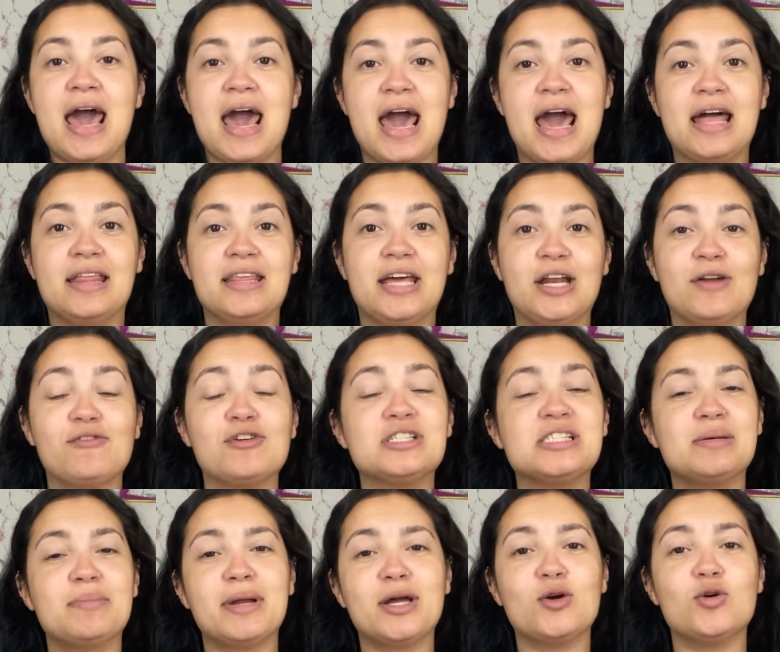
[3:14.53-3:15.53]
And then if you're
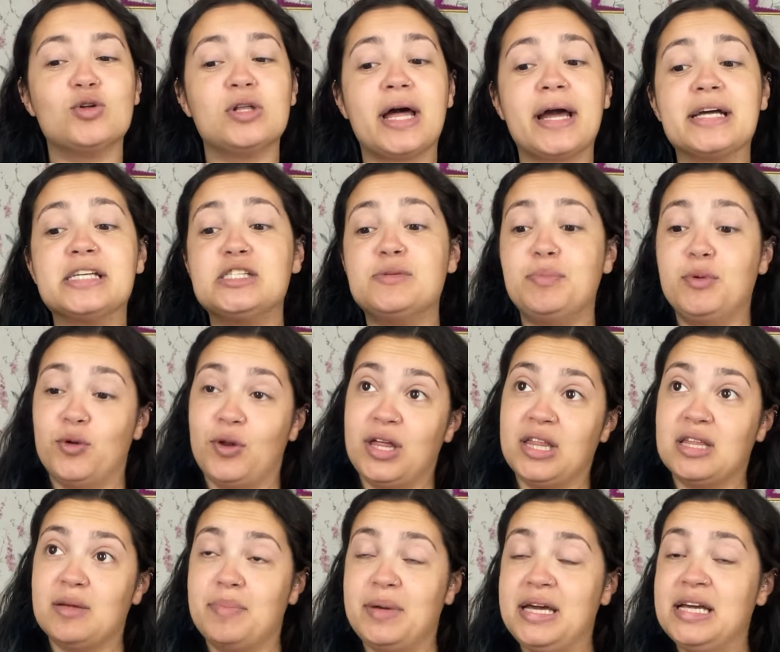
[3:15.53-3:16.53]
somebody who likes Beauty and
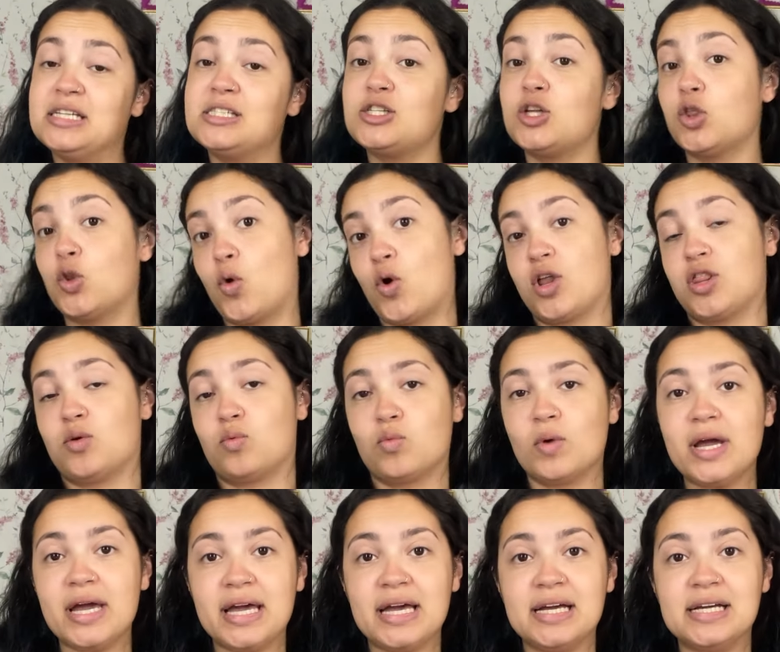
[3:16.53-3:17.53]
the Beast, Lord of the
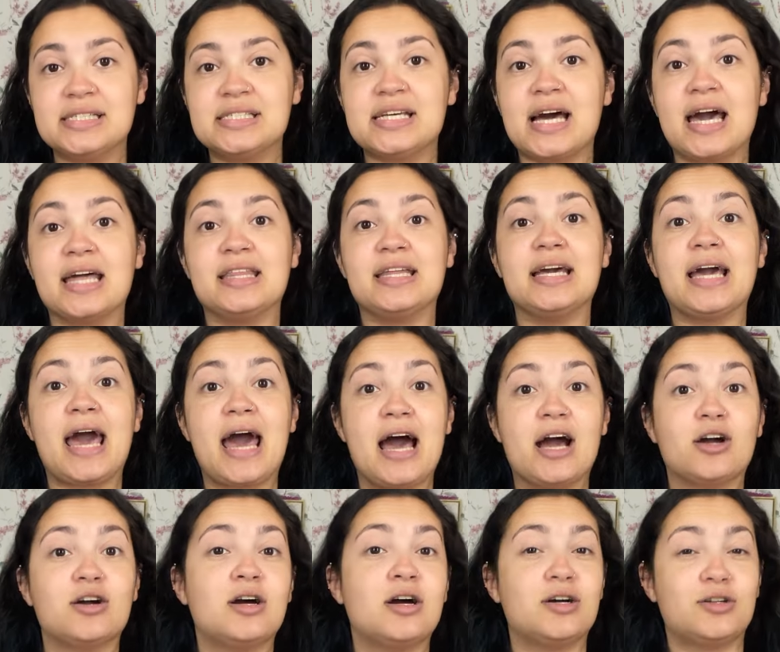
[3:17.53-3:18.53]
Rings, I think
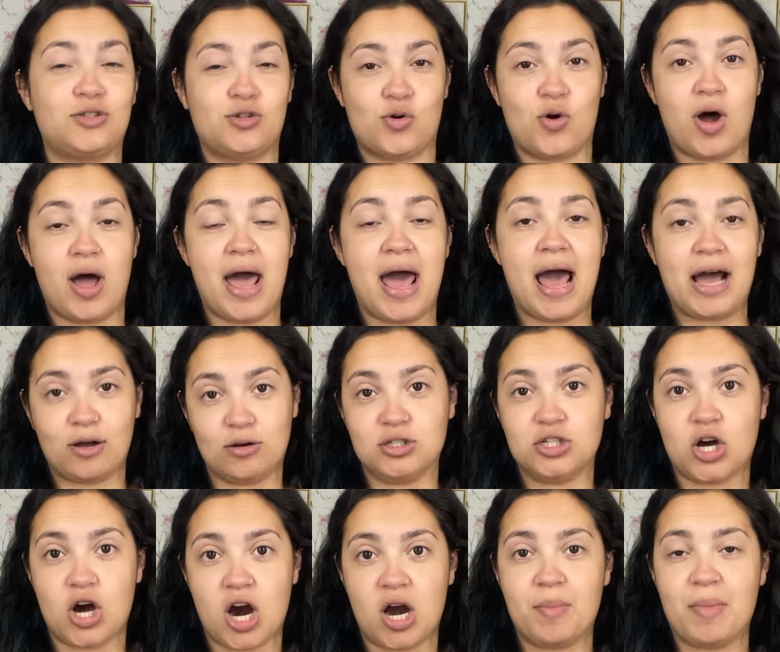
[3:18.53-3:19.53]

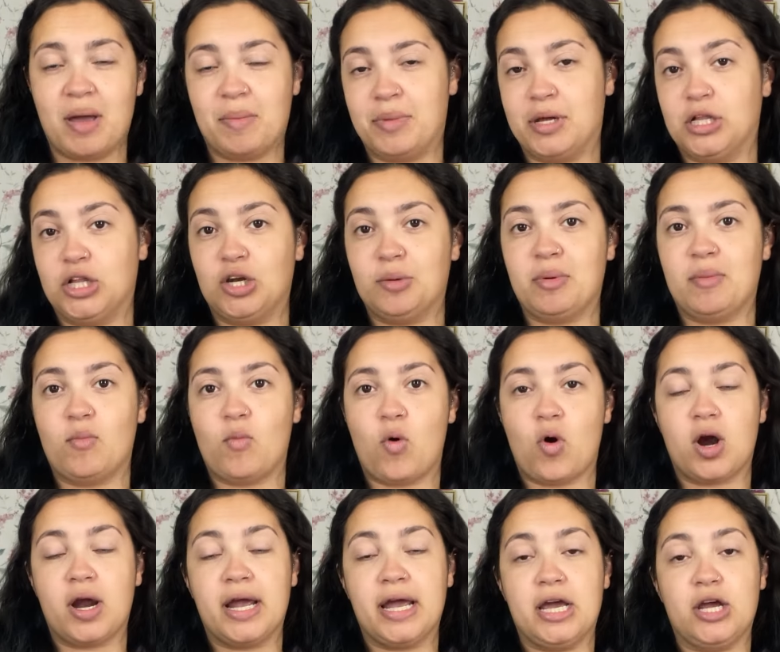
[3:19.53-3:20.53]
ACOTAR might be a little bit
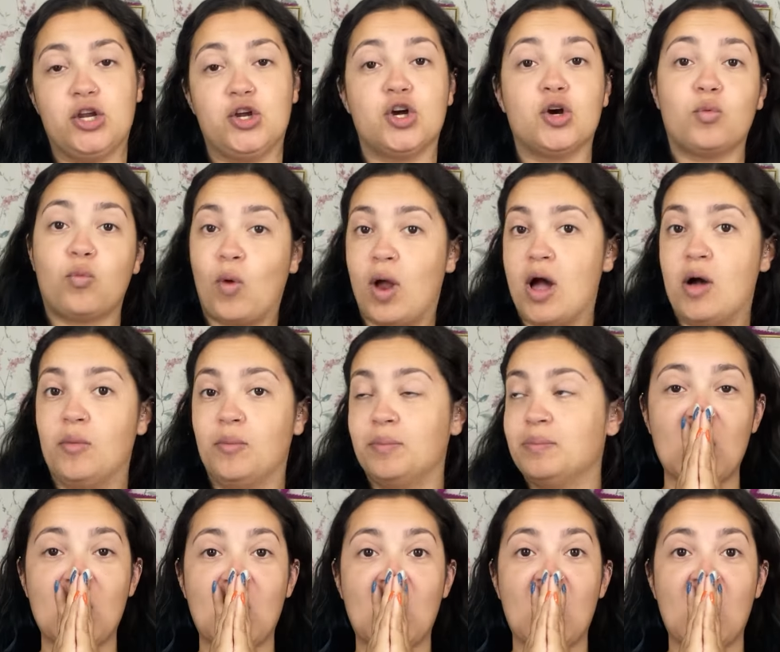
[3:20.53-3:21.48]
more in your realm.